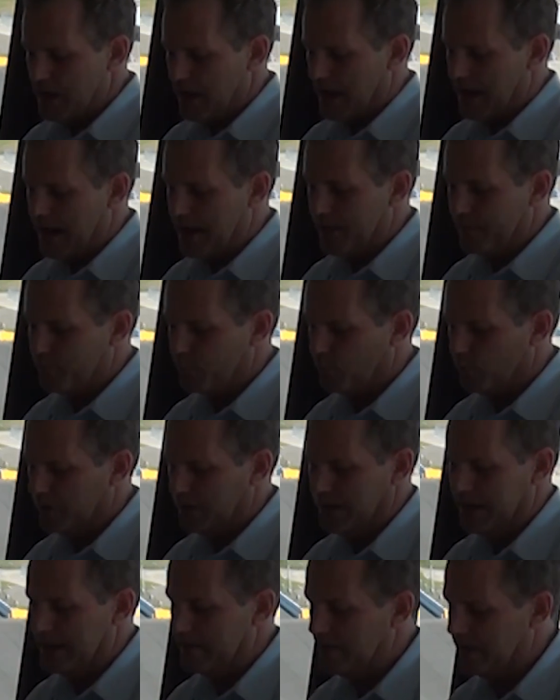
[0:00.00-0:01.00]

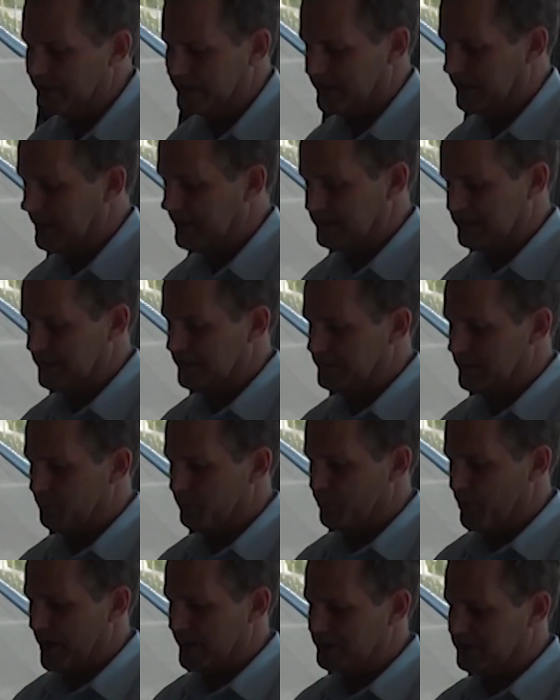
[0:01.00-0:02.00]
and this list is
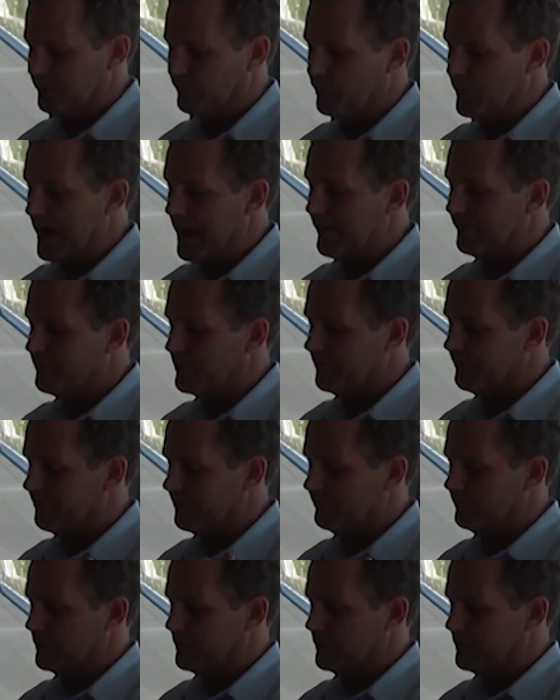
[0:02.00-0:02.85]
impressive. We have the